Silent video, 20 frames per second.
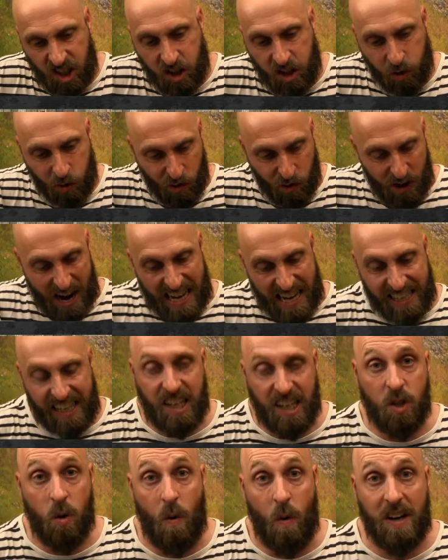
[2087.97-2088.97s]

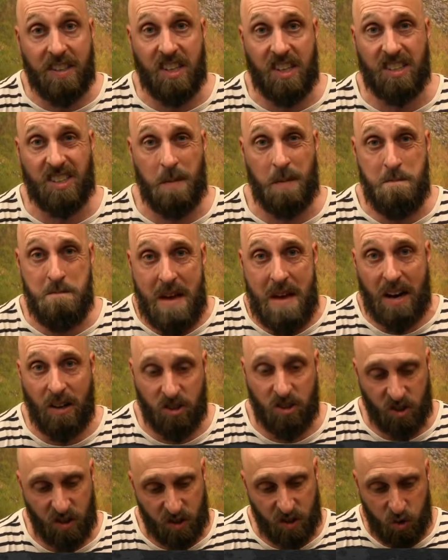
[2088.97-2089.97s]
cranking noise as the metal
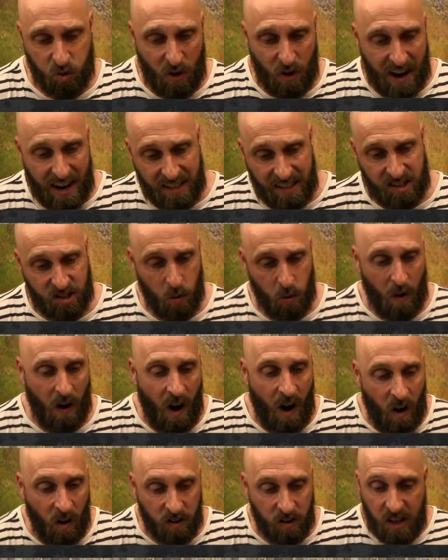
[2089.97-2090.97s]
sort of grinds to a
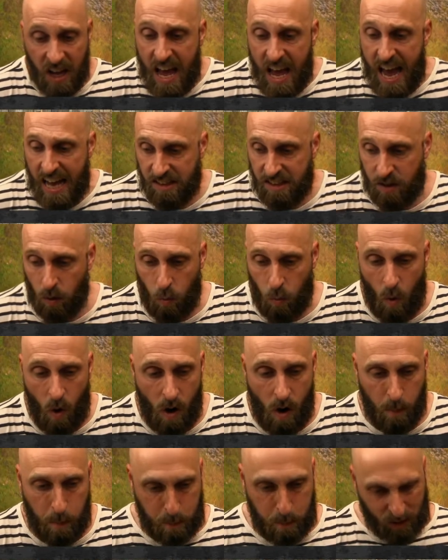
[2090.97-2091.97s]
halt as the
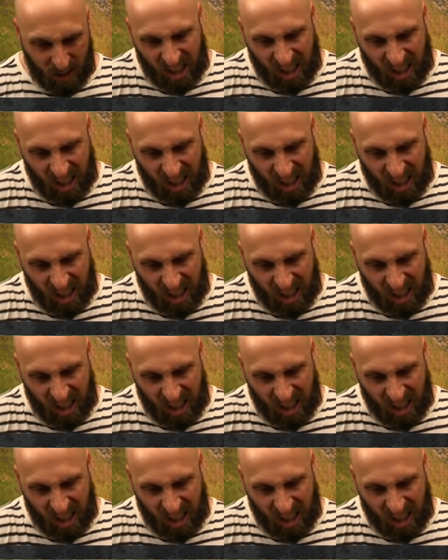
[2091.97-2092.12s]
wall